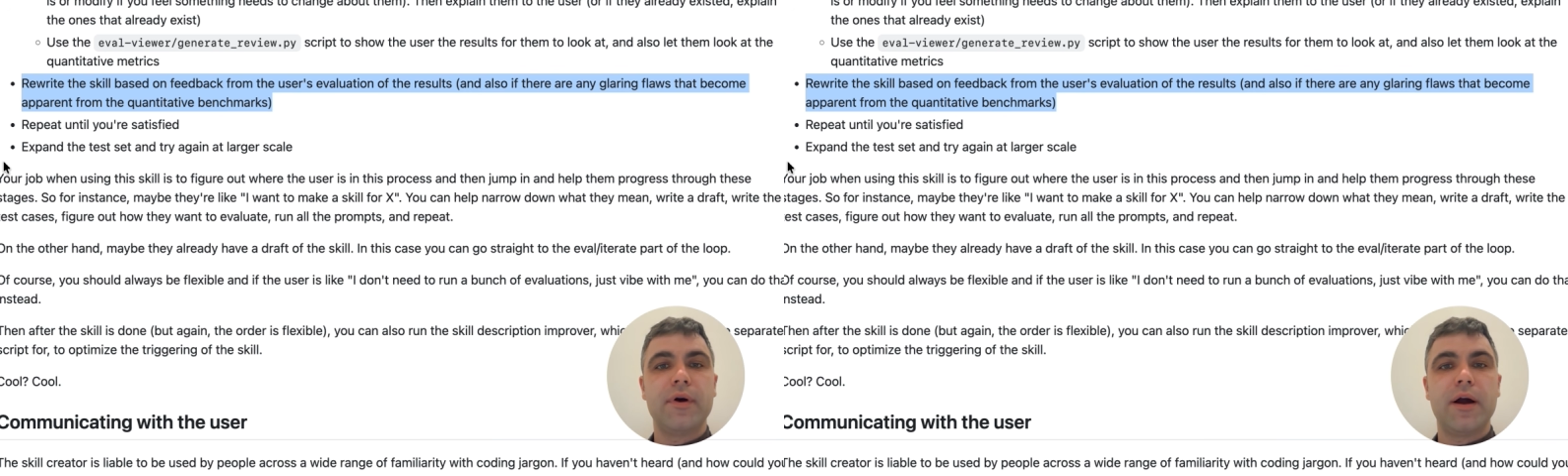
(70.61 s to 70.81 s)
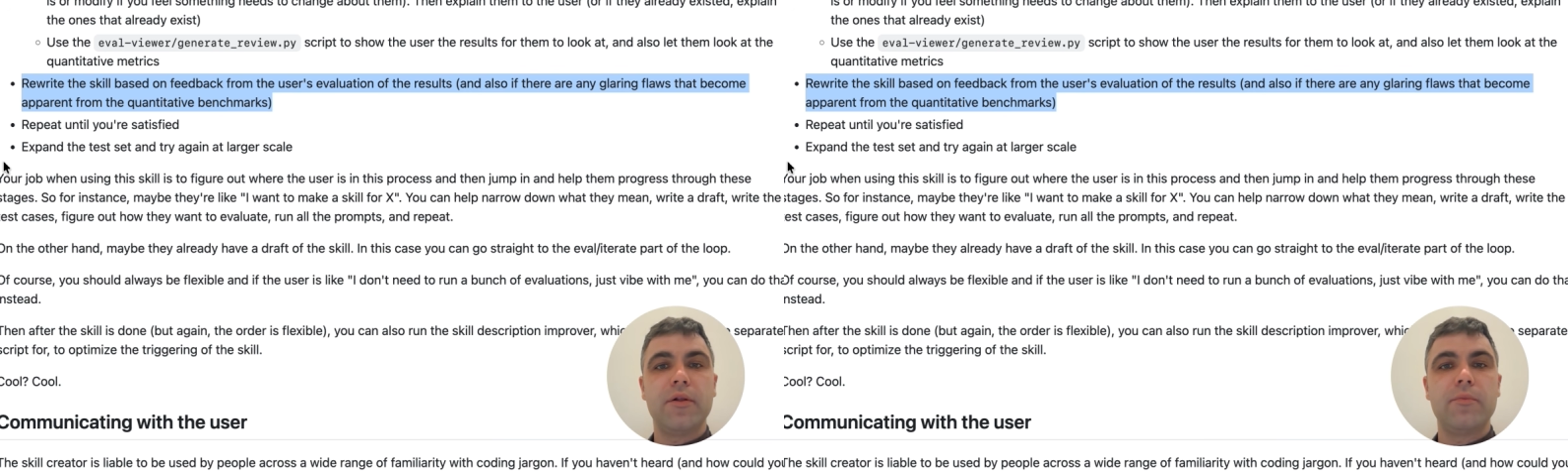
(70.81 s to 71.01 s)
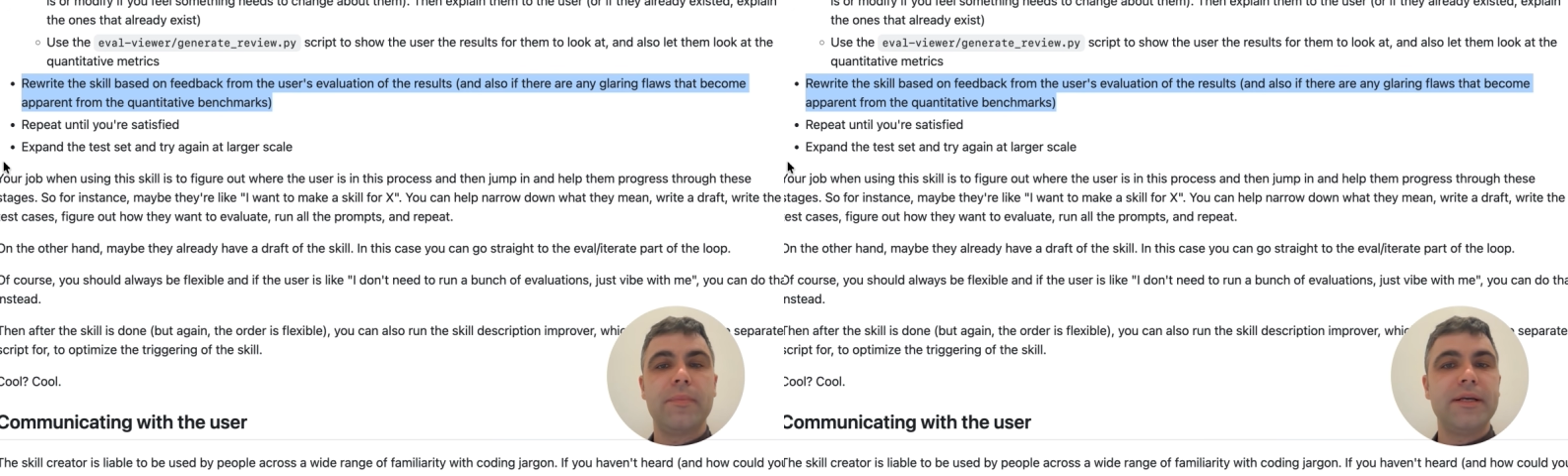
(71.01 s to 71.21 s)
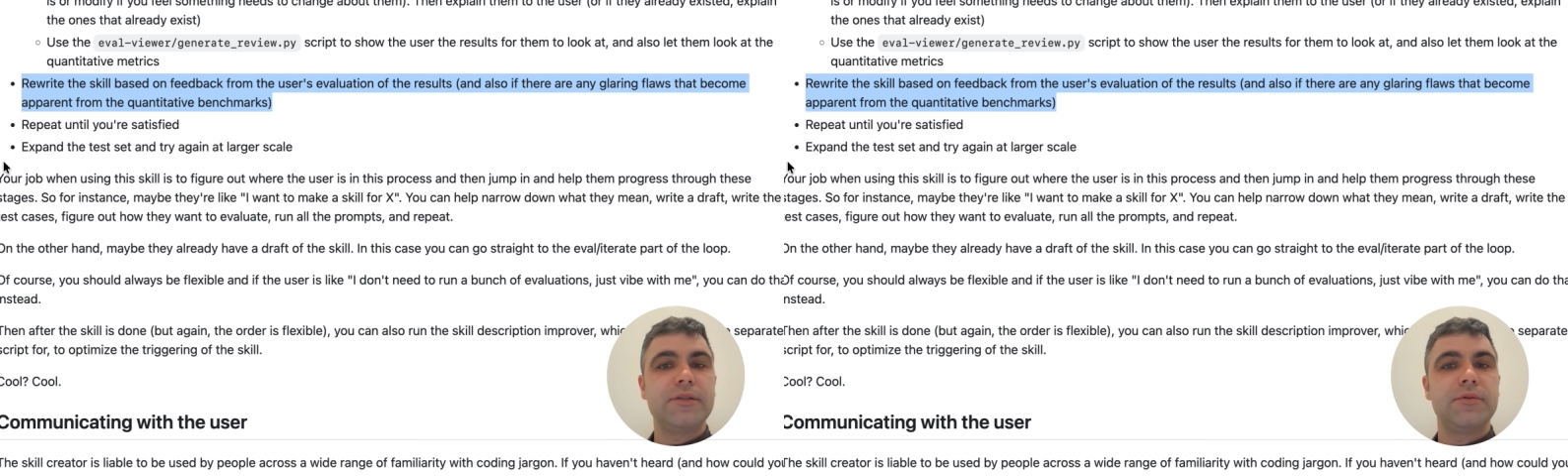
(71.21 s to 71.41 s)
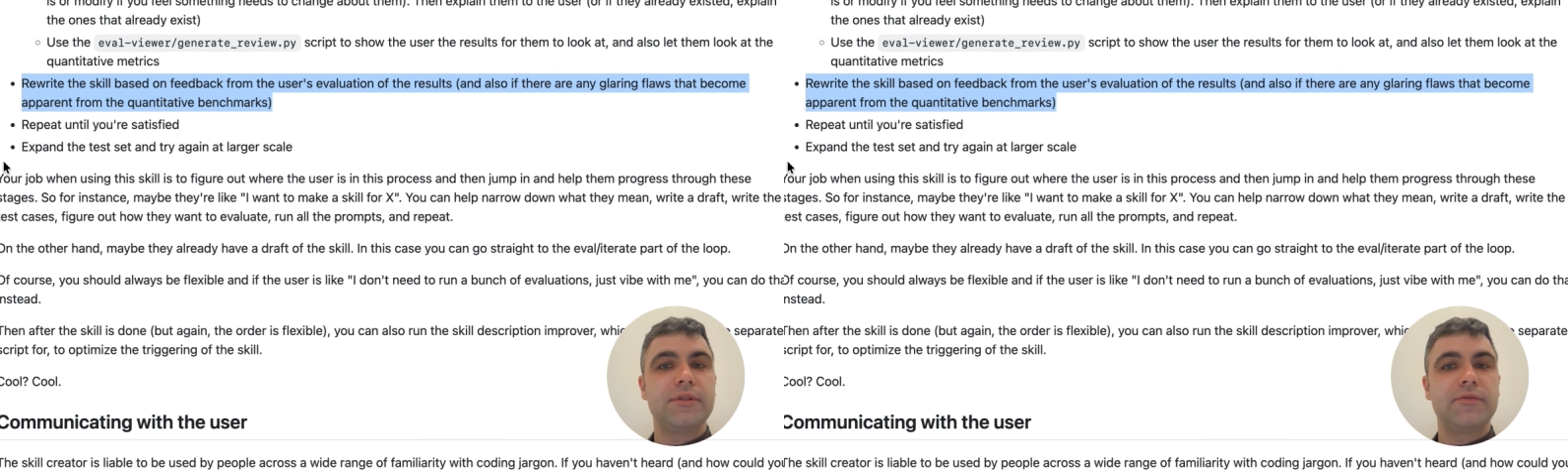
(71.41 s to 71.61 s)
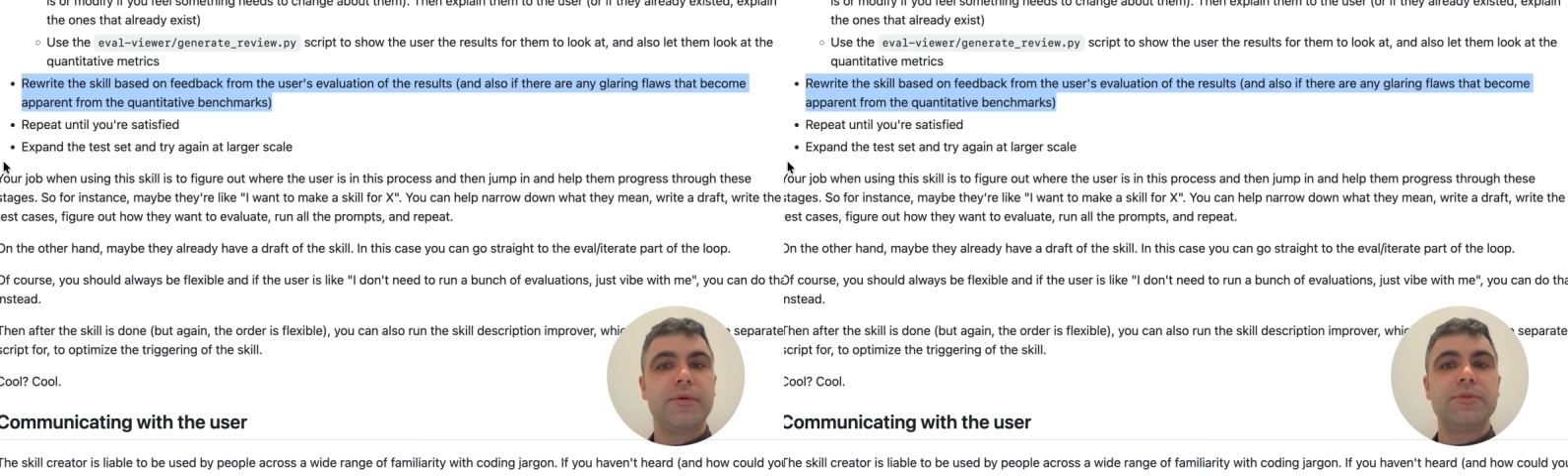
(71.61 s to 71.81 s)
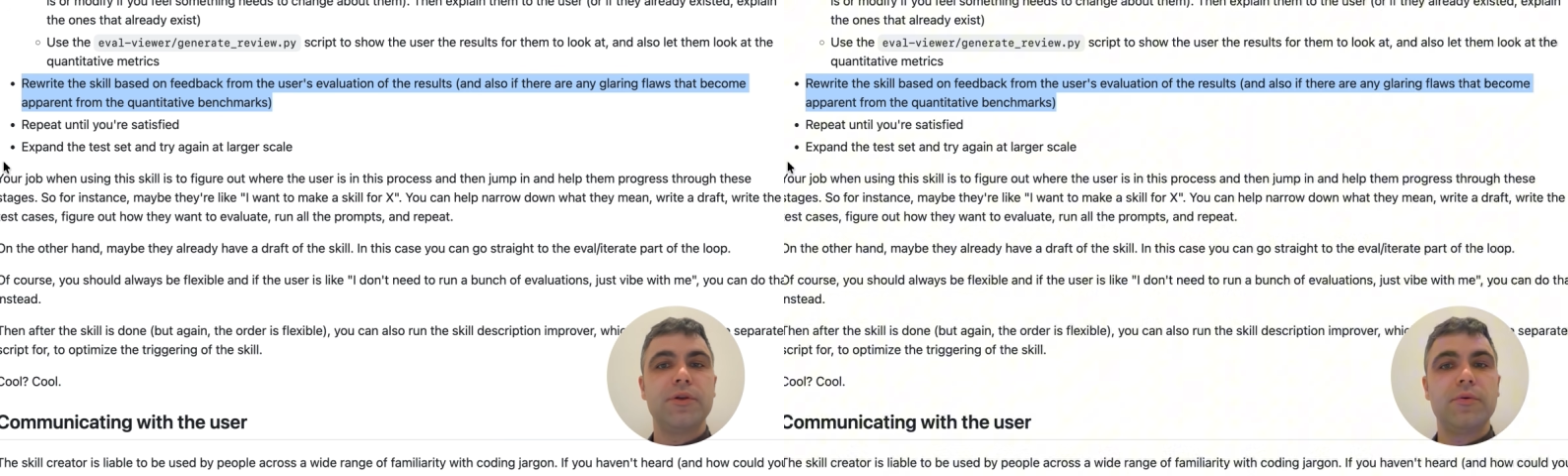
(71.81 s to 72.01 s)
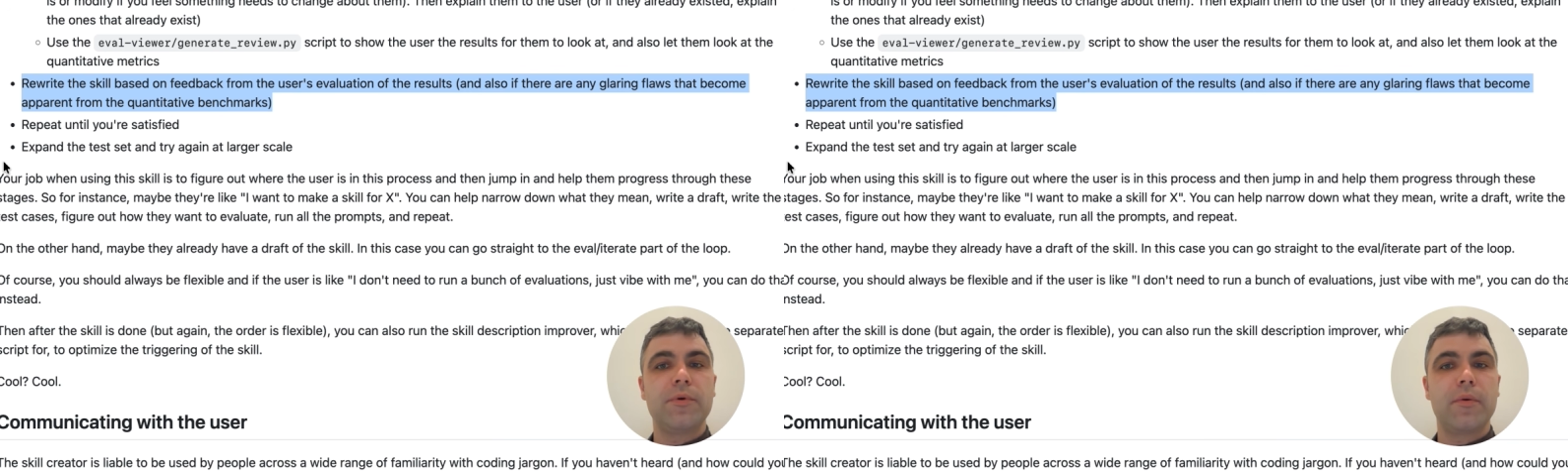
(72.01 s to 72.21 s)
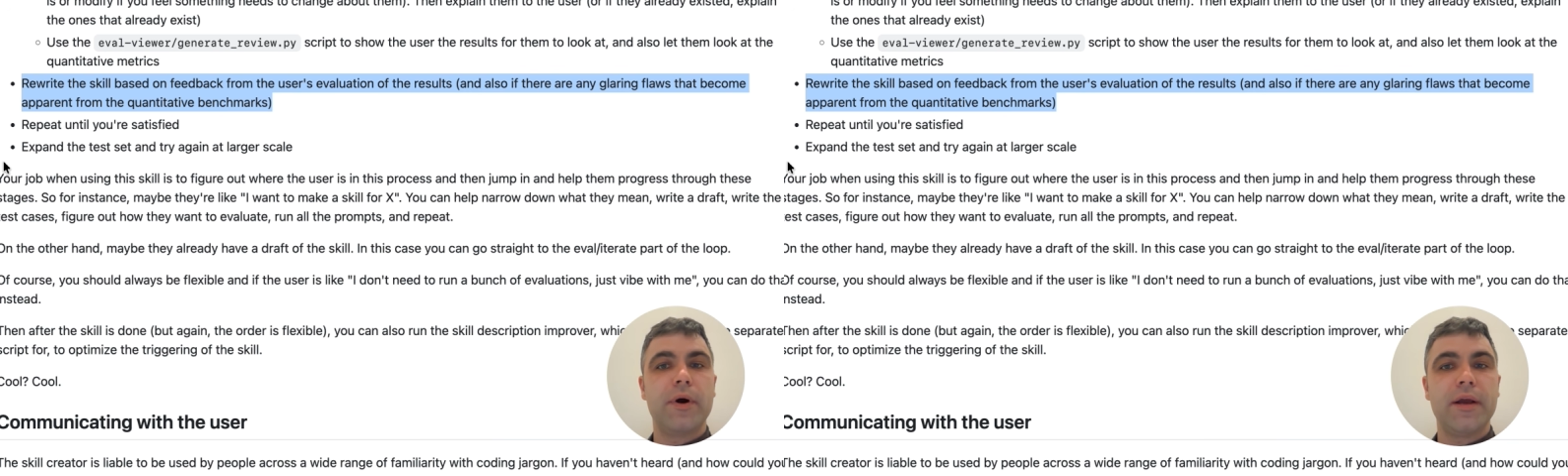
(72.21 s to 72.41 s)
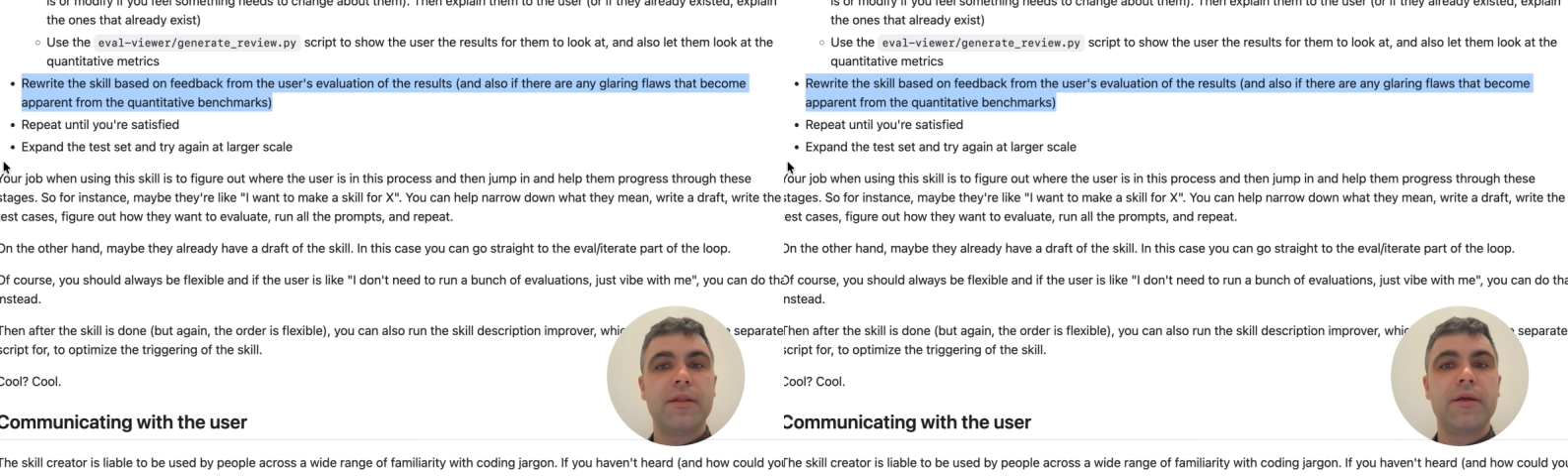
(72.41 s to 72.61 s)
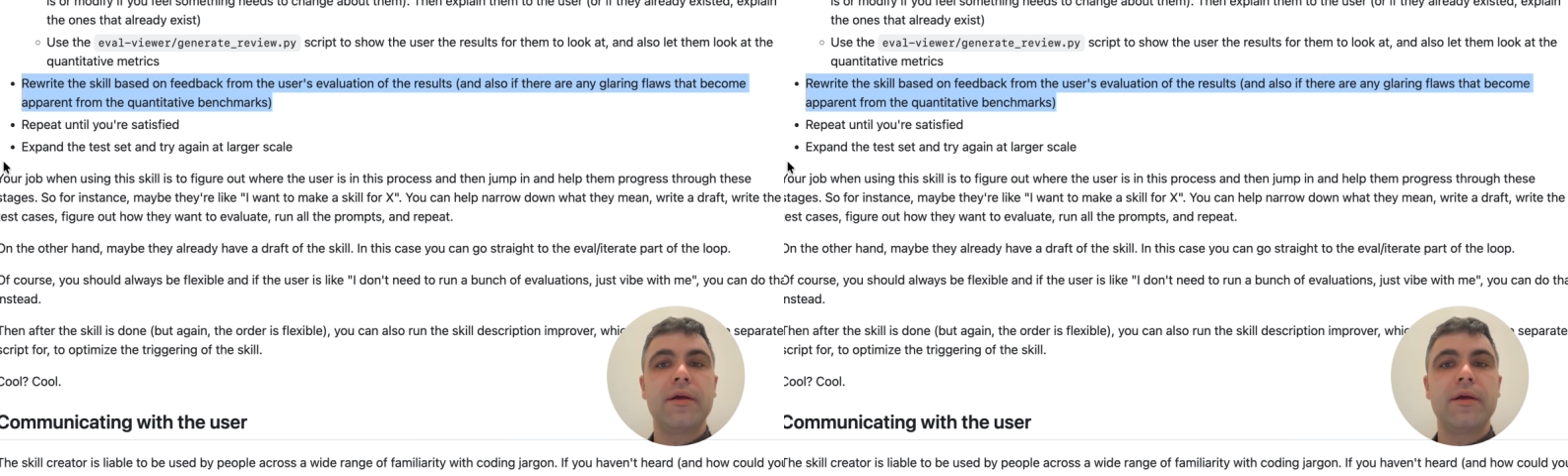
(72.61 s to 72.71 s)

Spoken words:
file based on the description you provide,